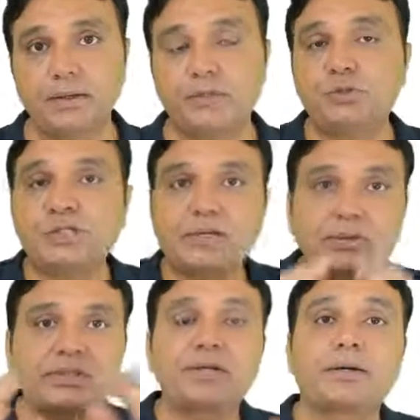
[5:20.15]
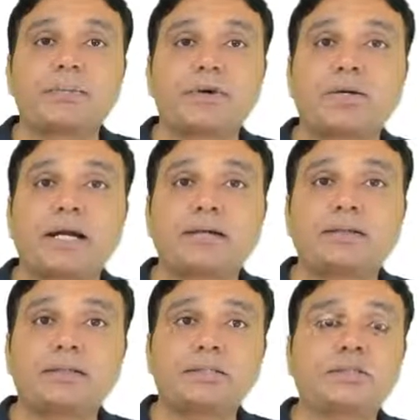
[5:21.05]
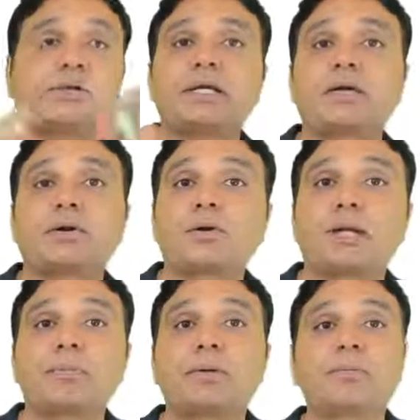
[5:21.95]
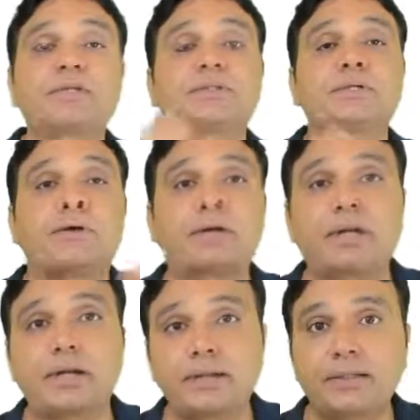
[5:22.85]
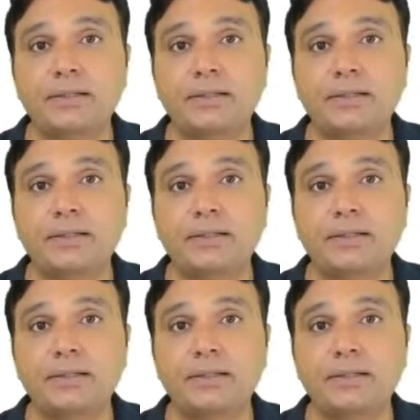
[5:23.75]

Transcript: You shall not think about that. The surety are not liable because the contract